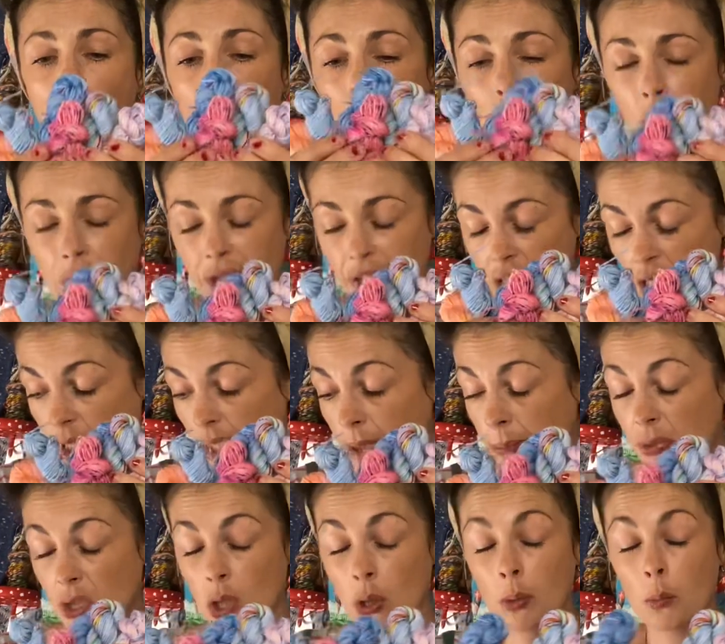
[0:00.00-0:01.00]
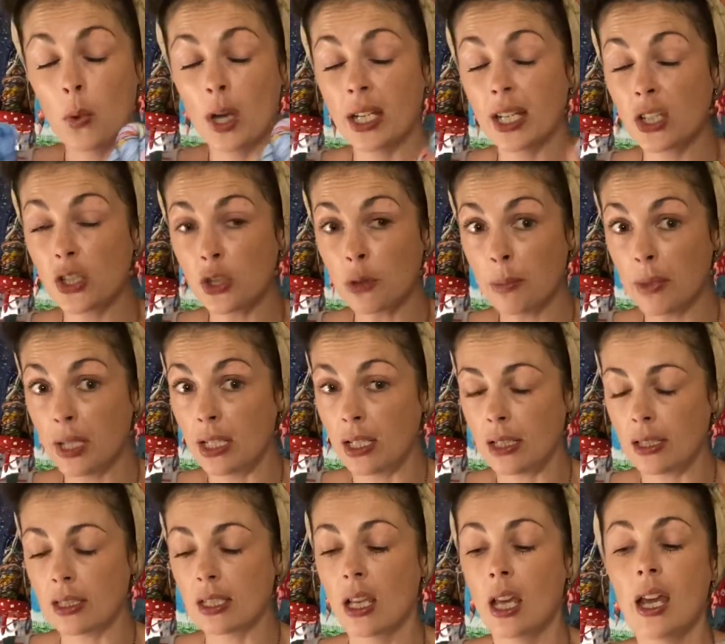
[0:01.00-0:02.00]
all the time. So when I do
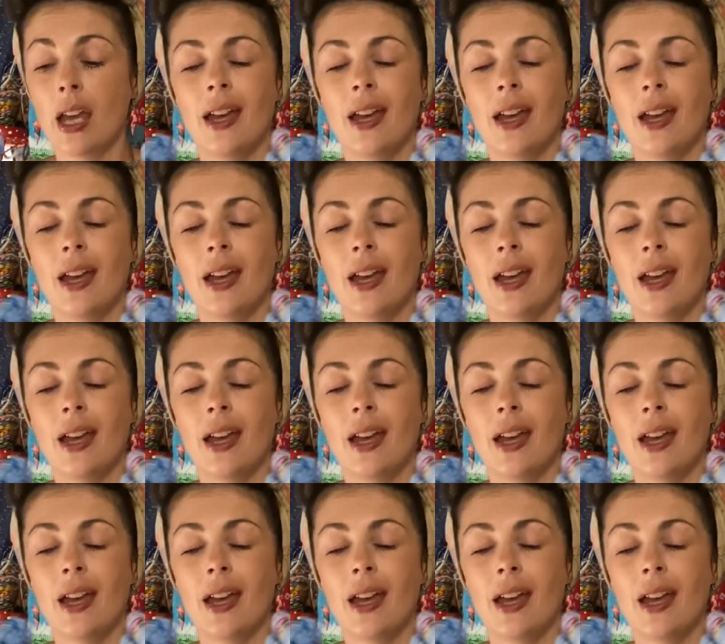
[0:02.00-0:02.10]
minis,